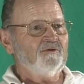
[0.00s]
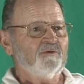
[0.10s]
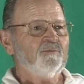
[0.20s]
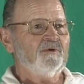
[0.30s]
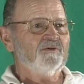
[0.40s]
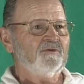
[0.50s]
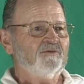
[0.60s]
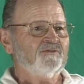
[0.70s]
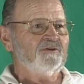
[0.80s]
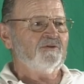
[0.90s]
you know a
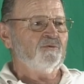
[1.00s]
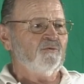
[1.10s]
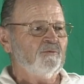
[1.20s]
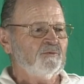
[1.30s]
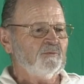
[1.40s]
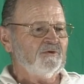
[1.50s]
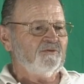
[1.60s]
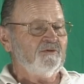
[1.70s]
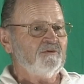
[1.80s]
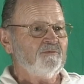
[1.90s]
slender woman but
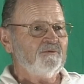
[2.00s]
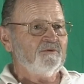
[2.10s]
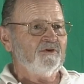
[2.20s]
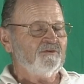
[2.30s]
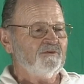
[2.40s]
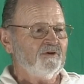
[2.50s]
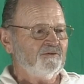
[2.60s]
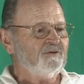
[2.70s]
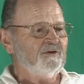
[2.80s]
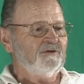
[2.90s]
she's a nice
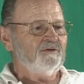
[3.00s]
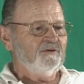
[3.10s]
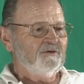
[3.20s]
nice lady,